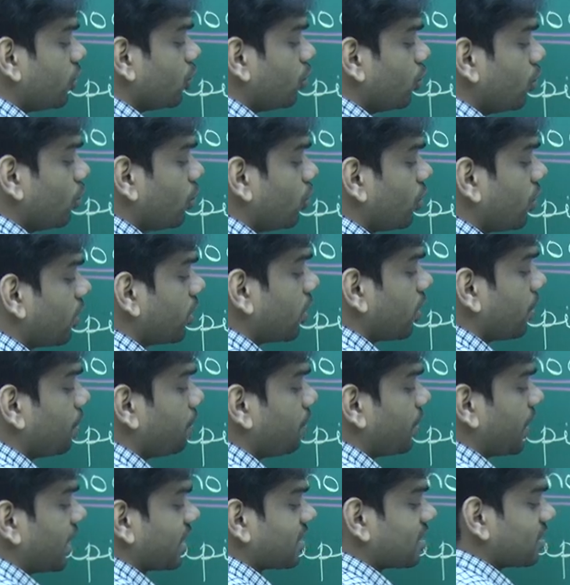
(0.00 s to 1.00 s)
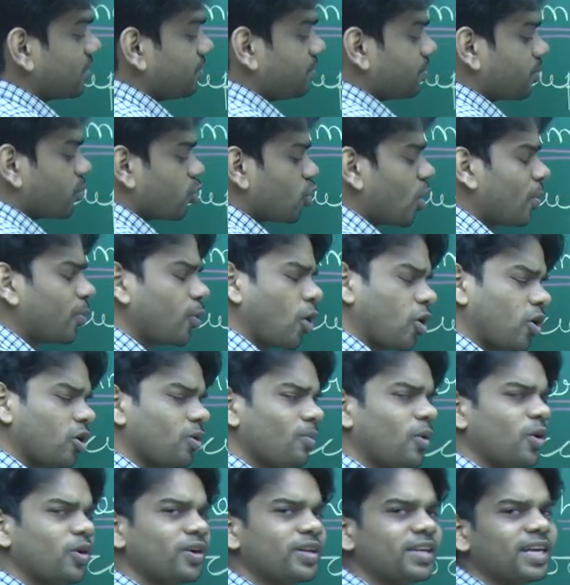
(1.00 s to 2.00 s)
to compress. So I'm talking
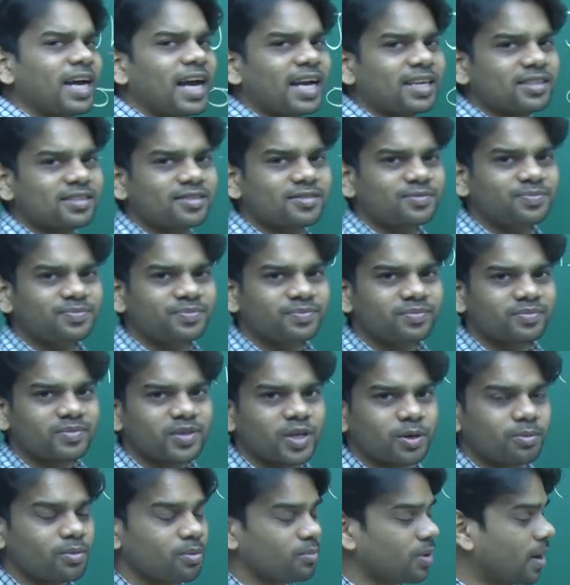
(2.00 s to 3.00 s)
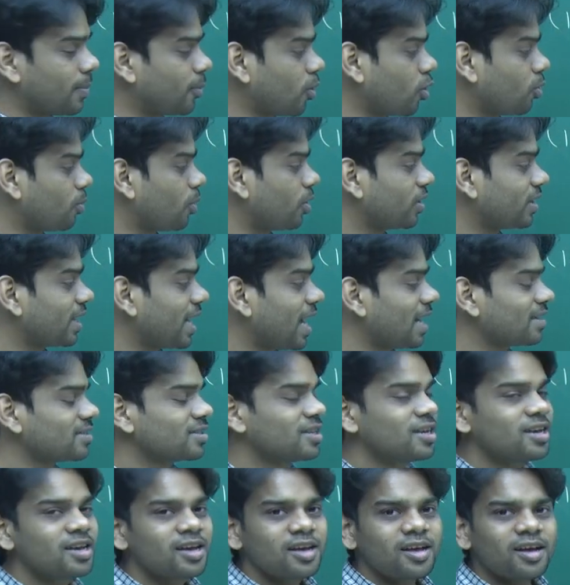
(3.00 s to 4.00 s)
about gas. Remember, I'm talking about gas.
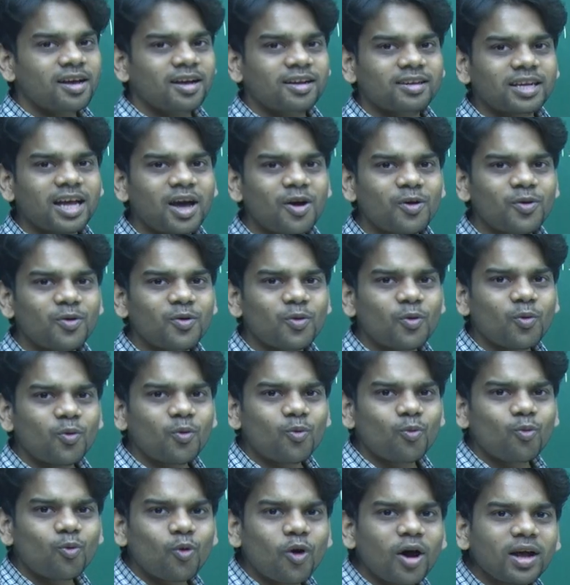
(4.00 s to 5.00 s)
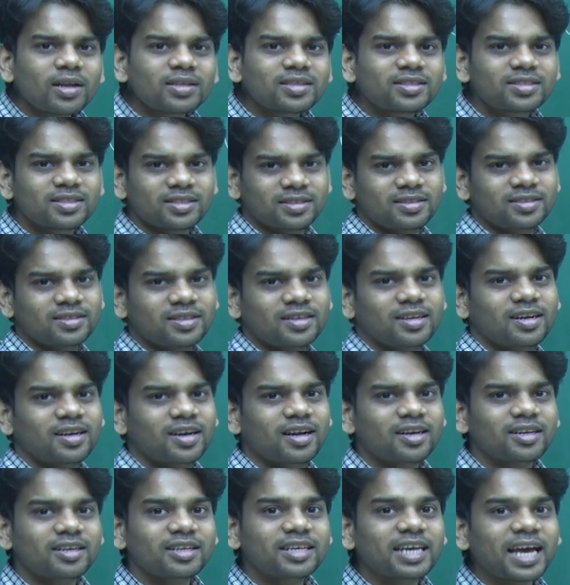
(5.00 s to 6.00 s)
Now what
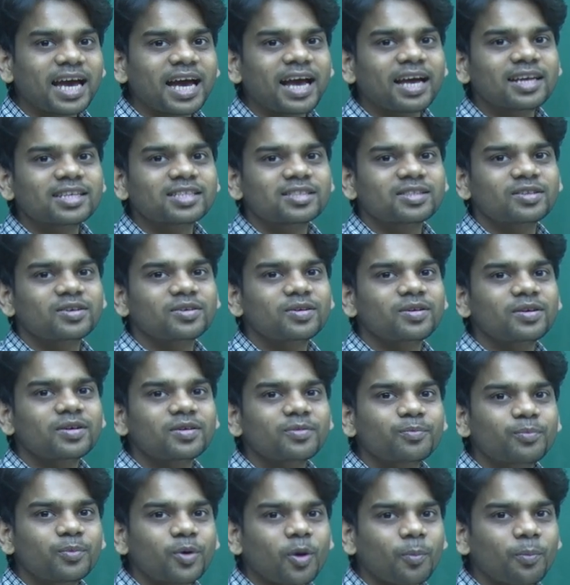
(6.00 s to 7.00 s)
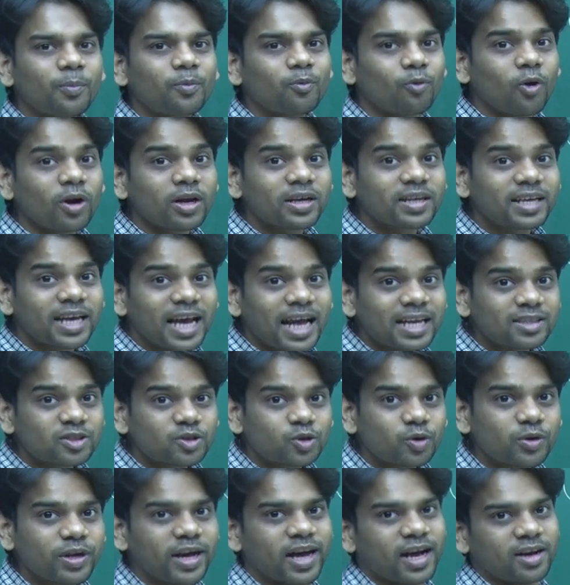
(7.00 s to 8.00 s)
gas
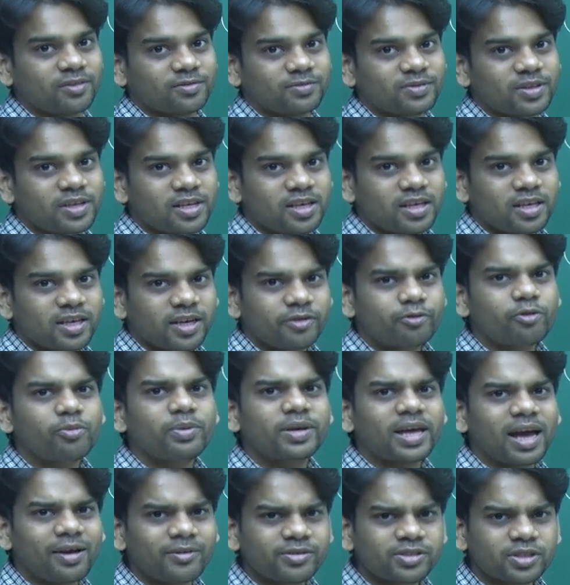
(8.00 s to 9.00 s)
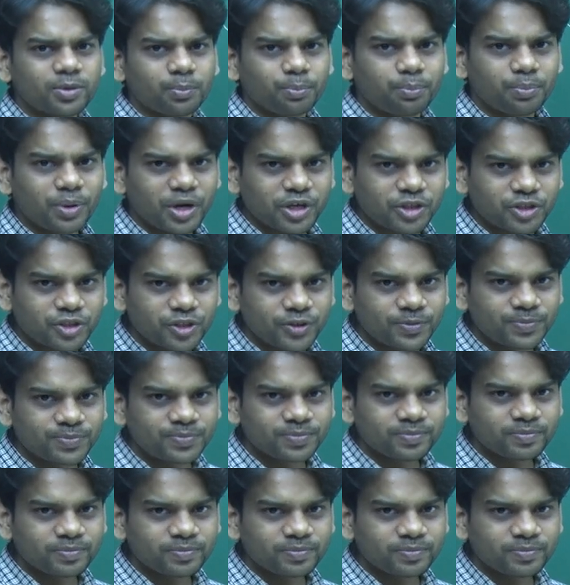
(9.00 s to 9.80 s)
should have? It will be having some pressure,